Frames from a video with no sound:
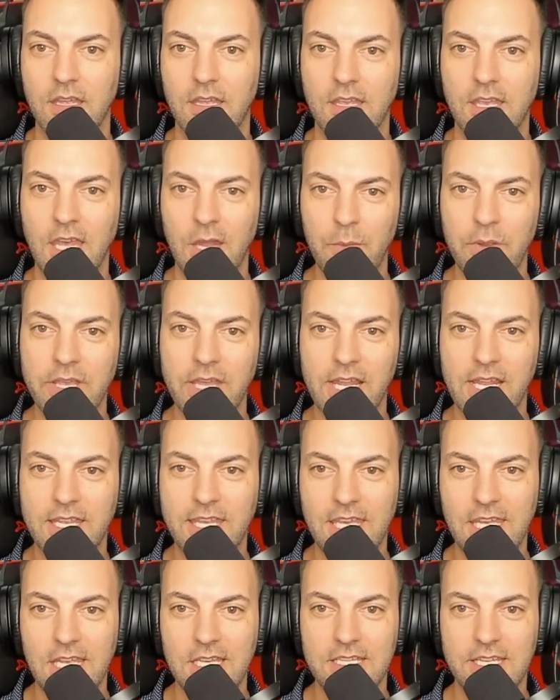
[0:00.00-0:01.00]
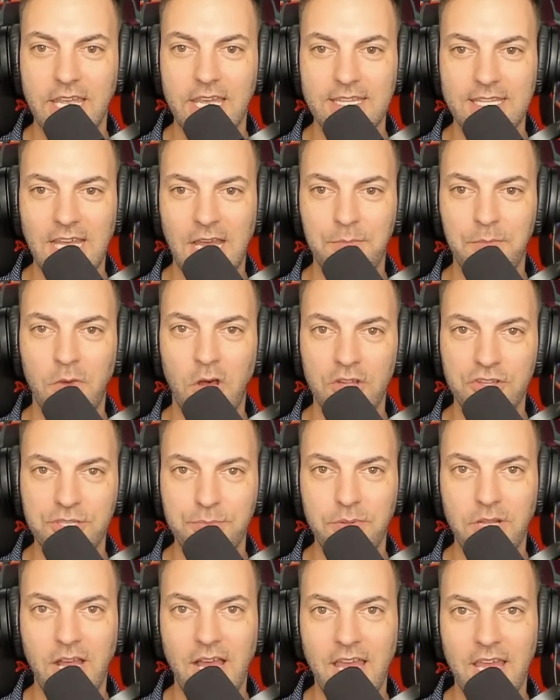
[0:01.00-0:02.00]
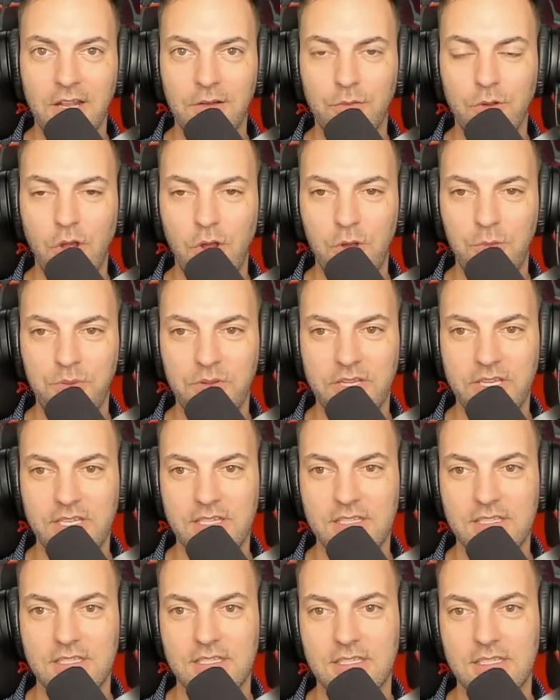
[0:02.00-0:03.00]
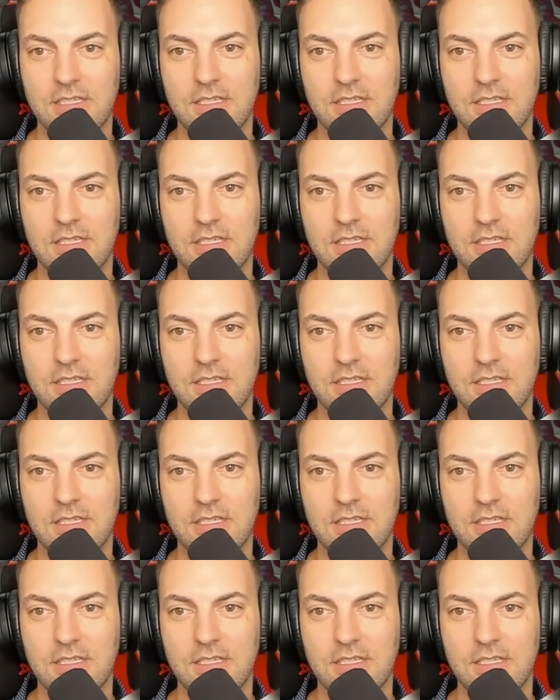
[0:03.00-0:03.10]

Can we get a key to hit that multiplying row, please?